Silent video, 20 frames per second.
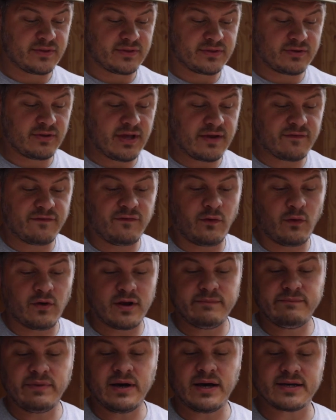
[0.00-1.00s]
they're like
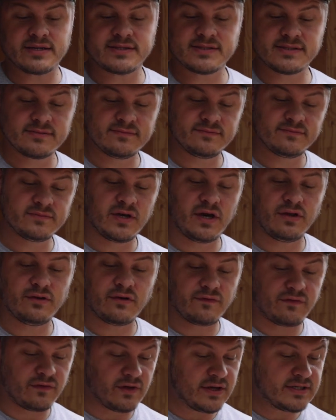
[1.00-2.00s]
40 bucks, and
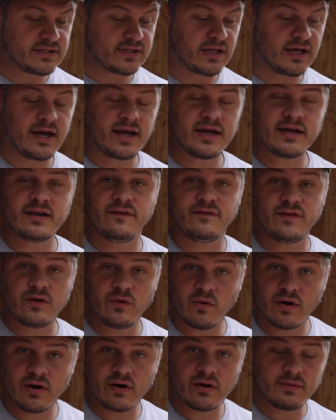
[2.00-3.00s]
they're fleece lined. If you
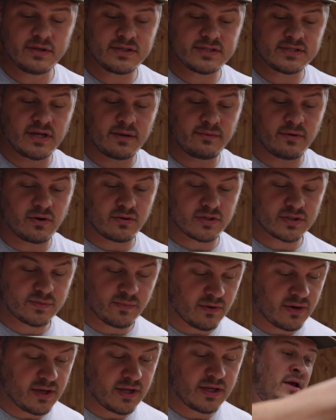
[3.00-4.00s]
wear them in summer or
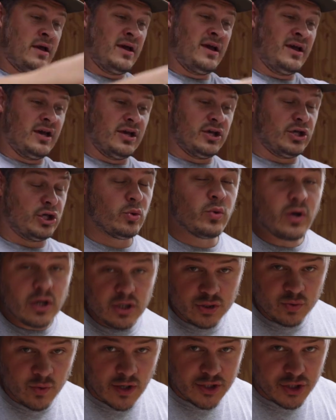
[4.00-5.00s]
spring, you will
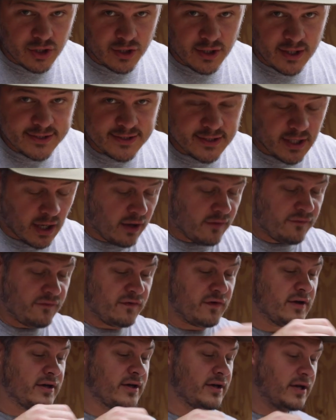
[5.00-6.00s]
sweat your nuts off,
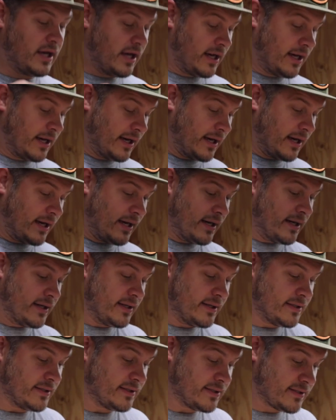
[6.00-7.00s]

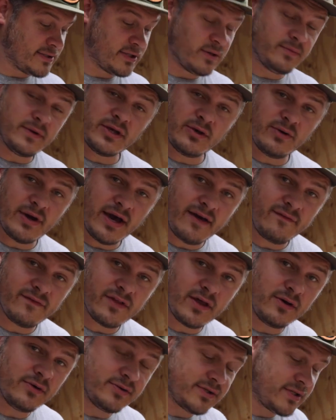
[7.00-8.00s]
assuming you have
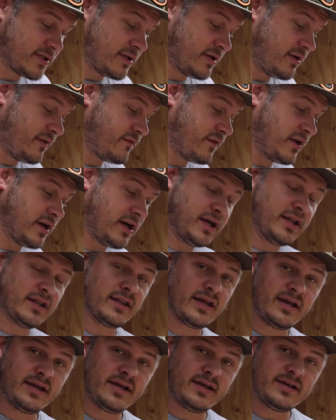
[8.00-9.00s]
those. If not,
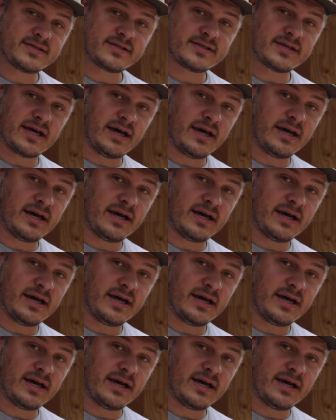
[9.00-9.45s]
ladies,